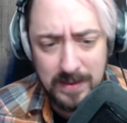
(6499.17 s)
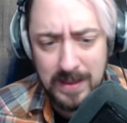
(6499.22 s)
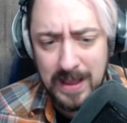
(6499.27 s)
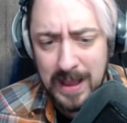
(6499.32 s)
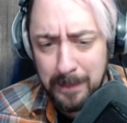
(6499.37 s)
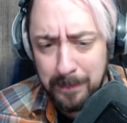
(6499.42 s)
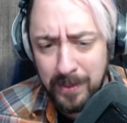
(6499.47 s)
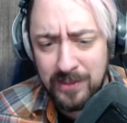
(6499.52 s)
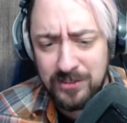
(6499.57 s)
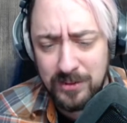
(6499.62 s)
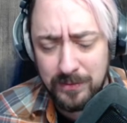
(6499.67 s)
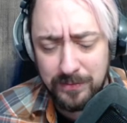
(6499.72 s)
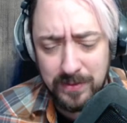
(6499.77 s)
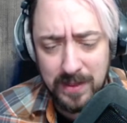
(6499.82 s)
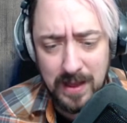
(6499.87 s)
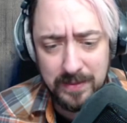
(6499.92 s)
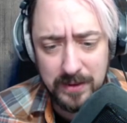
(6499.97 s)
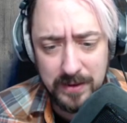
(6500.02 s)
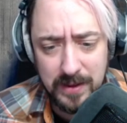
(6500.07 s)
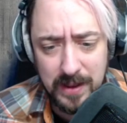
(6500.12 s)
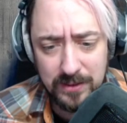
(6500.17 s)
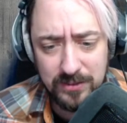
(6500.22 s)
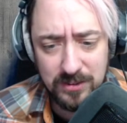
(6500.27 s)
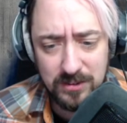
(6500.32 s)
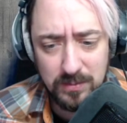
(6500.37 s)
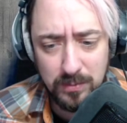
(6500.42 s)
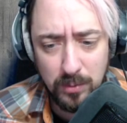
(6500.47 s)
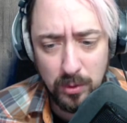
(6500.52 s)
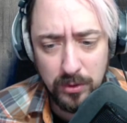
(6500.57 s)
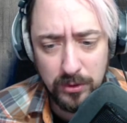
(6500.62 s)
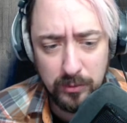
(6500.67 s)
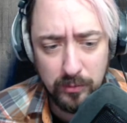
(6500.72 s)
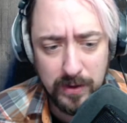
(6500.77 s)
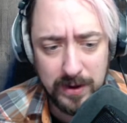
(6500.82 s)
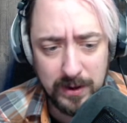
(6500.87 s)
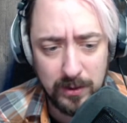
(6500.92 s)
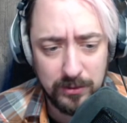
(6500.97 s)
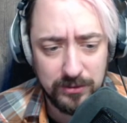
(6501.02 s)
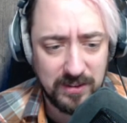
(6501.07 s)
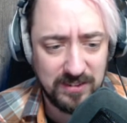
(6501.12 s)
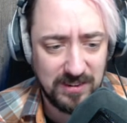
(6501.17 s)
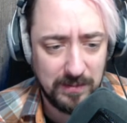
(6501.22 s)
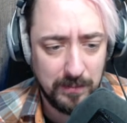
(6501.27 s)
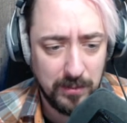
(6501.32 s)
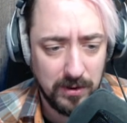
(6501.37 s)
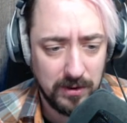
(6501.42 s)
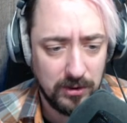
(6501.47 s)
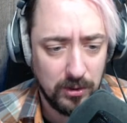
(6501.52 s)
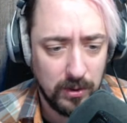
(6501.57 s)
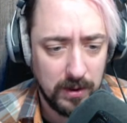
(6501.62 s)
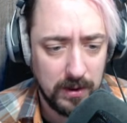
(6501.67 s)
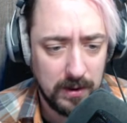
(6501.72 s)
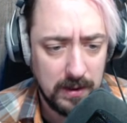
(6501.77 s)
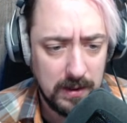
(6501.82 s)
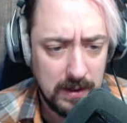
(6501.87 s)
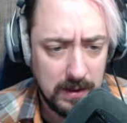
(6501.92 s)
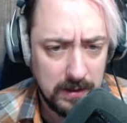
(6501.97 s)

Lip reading: I place it flat on the desk and smooth out the wrinkles that she put into it.